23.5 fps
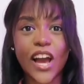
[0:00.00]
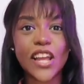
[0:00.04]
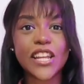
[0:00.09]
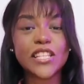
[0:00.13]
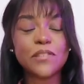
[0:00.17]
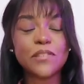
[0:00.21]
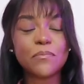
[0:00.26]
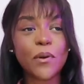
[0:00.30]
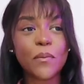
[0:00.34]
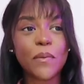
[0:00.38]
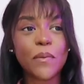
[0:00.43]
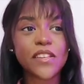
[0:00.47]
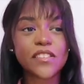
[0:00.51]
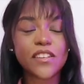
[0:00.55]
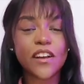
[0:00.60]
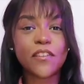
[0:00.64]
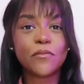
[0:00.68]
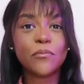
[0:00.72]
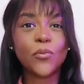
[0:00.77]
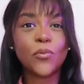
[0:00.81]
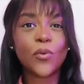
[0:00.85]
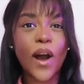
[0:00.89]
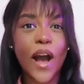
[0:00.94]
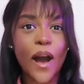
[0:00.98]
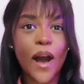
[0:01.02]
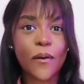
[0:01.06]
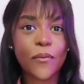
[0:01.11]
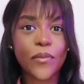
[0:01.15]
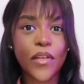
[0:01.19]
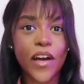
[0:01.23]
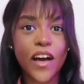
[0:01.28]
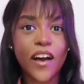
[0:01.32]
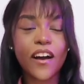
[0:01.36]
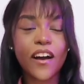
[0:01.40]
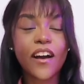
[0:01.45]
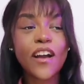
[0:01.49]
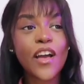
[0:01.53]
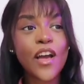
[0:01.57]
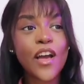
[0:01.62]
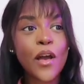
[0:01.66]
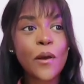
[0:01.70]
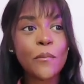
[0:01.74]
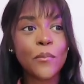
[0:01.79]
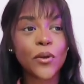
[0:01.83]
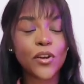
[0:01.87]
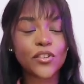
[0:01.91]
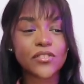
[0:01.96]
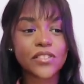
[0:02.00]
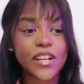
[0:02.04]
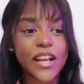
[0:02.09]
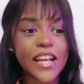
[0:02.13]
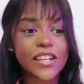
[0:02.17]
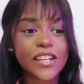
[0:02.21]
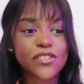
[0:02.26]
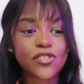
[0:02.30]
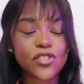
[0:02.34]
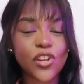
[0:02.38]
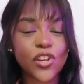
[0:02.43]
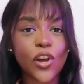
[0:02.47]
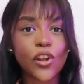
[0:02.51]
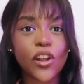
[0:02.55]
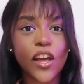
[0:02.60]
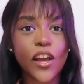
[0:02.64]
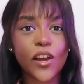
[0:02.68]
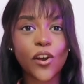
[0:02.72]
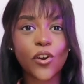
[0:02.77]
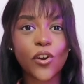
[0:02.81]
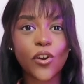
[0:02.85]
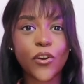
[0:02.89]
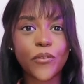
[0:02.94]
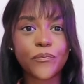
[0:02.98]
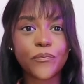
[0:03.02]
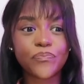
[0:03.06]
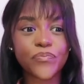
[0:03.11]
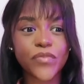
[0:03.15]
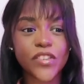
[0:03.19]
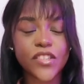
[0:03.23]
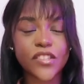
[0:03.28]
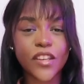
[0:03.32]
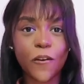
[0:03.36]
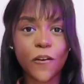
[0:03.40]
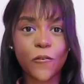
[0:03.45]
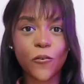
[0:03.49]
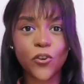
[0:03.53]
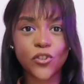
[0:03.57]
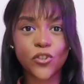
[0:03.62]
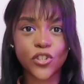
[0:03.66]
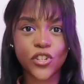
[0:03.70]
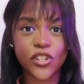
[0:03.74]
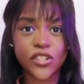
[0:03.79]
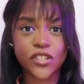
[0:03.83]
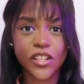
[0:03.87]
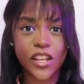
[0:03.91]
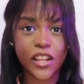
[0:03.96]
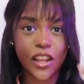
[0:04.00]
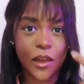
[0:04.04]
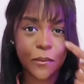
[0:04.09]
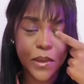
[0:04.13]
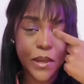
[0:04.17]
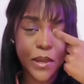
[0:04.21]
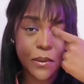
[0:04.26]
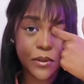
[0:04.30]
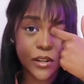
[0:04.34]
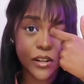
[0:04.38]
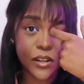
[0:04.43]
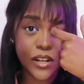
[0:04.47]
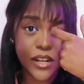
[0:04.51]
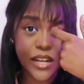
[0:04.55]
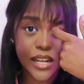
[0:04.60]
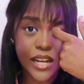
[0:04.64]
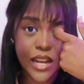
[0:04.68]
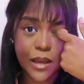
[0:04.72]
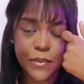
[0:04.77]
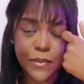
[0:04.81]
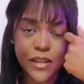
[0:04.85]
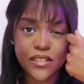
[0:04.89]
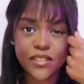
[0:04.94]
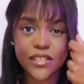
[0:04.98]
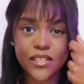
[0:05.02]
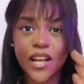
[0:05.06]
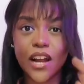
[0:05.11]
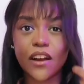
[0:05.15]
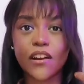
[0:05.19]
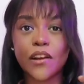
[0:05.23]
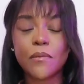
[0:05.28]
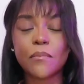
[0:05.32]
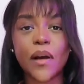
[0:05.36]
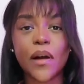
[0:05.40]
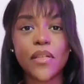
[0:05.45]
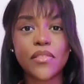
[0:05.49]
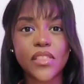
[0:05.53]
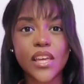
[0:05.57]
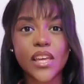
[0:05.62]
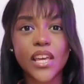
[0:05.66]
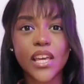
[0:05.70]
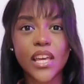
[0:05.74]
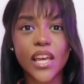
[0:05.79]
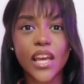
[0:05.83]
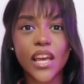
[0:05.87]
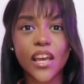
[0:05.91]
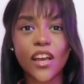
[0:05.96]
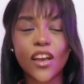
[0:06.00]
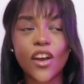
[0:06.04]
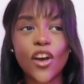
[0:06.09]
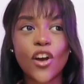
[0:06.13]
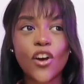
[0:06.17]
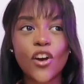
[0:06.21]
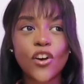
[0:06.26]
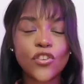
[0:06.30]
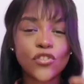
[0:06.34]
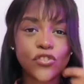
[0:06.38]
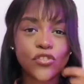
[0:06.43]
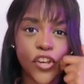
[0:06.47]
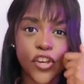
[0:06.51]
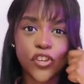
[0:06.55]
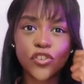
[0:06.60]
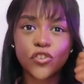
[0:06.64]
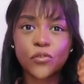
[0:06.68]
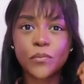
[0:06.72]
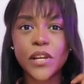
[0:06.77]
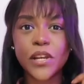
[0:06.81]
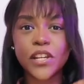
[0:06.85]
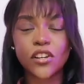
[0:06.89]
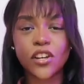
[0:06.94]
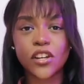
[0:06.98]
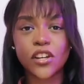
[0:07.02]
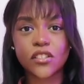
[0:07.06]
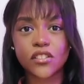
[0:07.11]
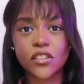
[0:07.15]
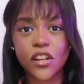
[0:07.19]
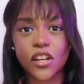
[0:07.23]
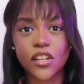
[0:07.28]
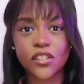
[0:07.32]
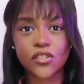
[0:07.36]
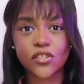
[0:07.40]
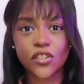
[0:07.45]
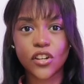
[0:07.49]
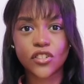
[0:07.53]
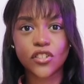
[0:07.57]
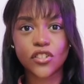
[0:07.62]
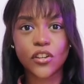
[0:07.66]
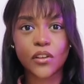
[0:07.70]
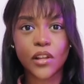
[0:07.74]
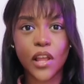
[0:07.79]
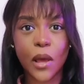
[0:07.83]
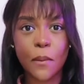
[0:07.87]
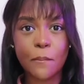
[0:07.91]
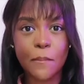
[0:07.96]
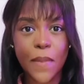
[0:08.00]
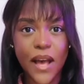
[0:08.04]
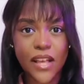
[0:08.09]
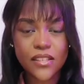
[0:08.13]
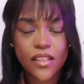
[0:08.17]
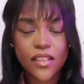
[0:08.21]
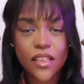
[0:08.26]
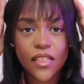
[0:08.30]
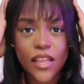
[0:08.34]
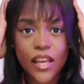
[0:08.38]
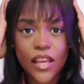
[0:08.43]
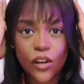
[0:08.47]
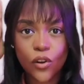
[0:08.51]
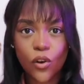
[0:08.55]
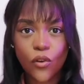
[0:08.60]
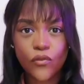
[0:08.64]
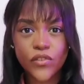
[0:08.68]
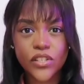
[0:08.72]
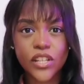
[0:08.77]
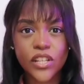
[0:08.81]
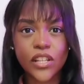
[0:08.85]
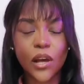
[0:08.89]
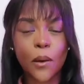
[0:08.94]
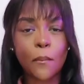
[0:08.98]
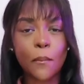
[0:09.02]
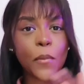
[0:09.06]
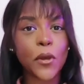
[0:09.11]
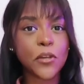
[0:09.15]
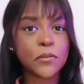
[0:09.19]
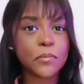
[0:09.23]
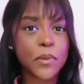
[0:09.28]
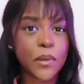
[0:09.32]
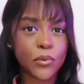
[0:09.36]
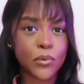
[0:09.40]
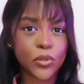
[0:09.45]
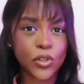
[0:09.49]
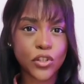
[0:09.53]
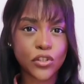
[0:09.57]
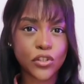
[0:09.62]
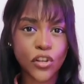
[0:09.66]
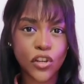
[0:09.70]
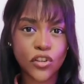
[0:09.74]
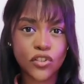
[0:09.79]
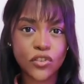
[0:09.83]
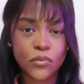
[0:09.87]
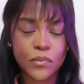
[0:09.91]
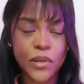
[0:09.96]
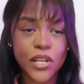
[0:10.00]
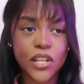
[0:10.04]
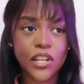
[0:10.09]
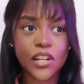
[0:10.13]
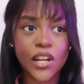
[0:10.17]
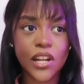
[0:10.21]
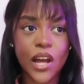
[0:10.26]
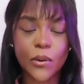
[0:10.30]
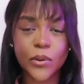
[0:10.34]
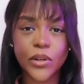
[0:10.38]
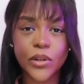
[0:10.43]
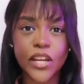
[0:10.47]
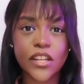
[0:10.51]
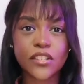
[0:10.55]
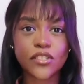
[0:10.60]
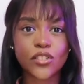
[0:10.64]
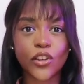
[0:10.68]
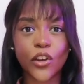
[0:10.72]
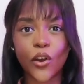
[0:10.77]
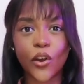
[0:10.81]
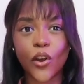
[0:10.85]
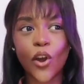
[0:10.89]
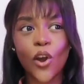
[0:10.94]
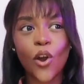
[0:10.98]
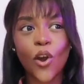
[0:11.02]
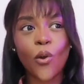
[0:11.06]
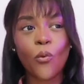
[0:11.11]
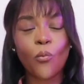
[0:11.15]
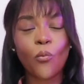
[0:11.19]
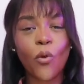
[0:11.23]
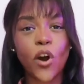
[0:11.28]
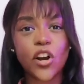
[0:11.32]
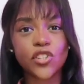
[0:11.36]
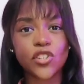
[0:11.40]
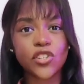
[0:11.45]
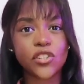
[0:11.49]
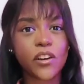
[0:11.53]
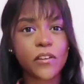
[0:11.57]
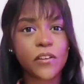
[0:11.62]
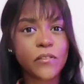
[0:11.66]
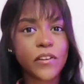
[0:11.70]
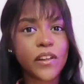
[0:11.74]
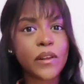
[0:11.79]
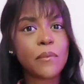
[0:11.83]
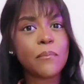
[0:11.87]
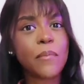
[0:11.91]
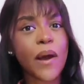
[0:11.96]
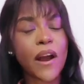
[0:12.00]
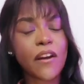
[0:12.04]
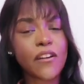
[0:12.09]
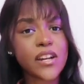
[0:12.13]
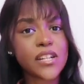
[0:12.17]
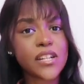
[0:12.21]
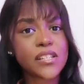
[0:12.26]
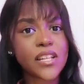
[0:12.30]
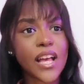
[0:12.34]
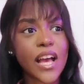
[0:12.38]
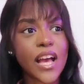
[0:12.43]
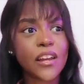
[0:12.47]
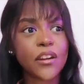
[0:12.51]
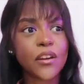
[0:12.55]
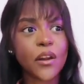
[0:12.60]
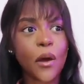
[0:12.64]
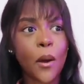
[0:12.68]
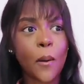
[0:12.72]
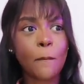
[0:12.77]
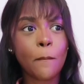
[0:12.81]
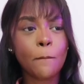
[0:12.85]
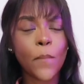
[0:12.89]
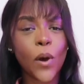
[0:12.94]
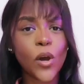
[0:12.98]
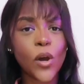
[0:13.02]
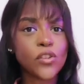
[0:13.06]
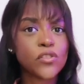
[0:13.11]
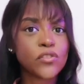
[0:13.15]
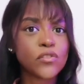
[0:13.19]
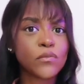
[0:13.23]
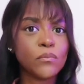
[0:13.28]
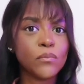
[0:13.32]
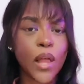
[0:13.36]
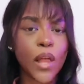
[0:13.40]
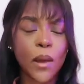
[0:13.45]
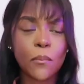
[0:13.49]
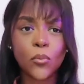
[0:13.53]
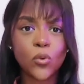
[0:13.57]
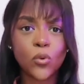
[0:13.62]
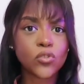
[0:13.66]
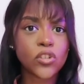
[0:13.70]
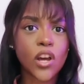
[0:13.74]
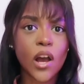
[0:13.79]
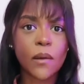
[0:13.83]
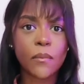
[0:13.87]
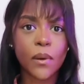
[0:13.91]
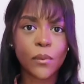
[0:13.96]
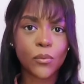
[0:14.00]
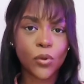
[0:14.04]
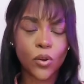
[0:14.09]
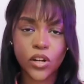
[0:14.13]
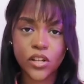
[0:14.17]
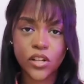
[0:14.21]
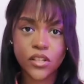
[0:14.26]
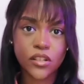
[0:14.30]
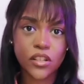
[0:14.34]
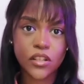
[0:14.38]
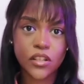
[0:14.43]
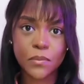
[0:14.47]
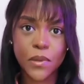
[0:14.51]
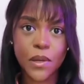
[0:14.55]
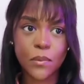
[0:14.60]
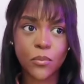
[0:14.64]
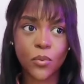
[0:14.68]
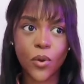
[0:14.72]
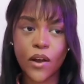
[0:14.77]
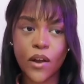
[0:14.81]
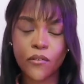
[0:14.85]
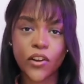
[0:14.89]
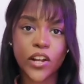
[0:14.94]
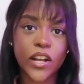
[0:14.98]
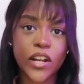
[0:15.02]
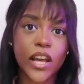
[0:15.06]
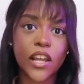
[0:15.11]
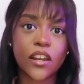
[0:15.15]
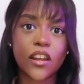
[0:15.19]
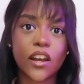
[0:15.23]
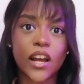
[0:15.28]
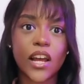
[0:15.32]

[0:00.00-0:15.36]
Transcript: I need to put myself more out there because I get so like self-conscious that like people are looking at me and staring. But I'm thinking social media is like such a like massive thing, and obviously like most people do social media nowadays, so why should I feel embarrassed? And more time I'm not going to see these people ever again.